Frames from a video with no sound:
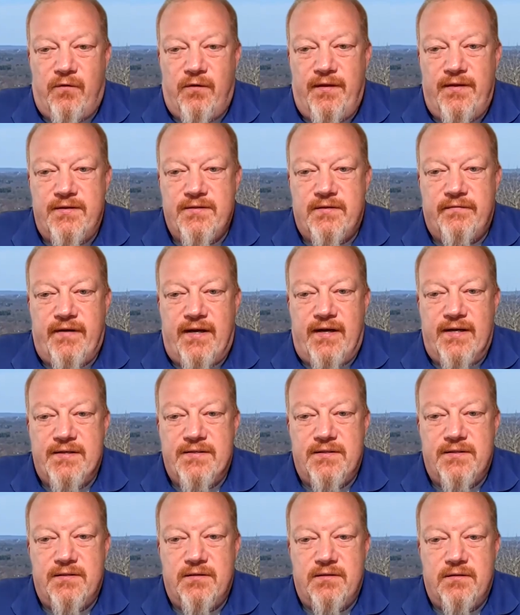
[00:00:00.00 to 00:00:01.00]
for these
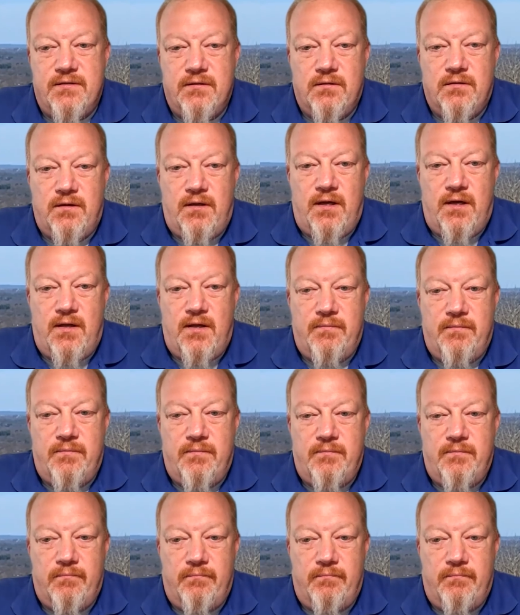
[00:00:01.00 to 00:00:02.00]
devices and
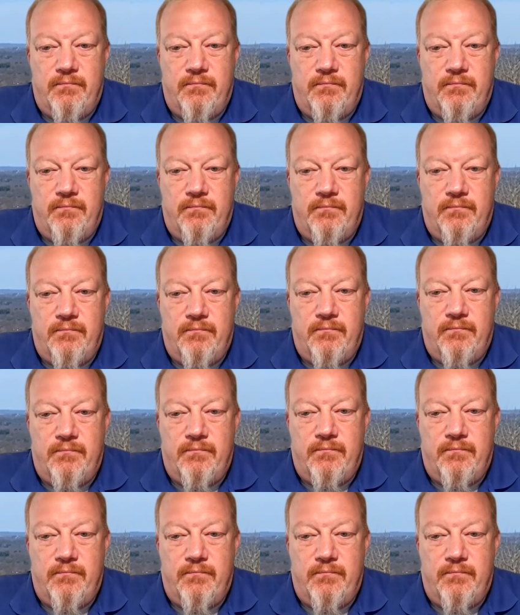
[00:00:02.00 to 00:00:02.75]
management?